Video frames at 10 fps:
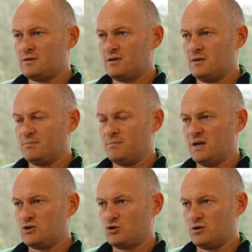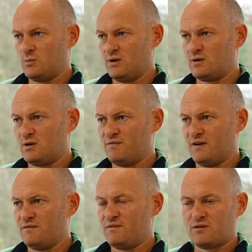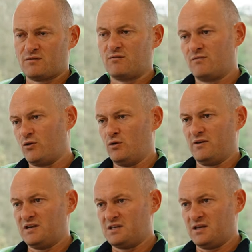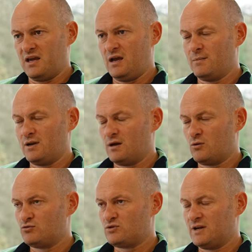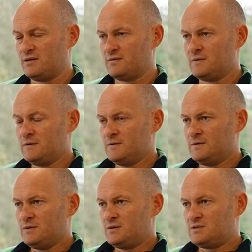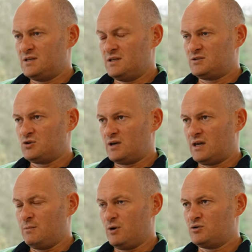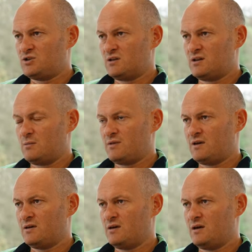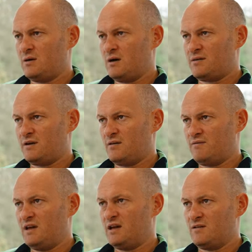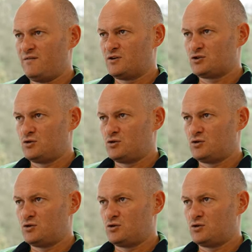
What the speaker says: to make sure that we can fight for throughout the rest of the game and go and try and see the sort of game out type of thing. I think if they get the first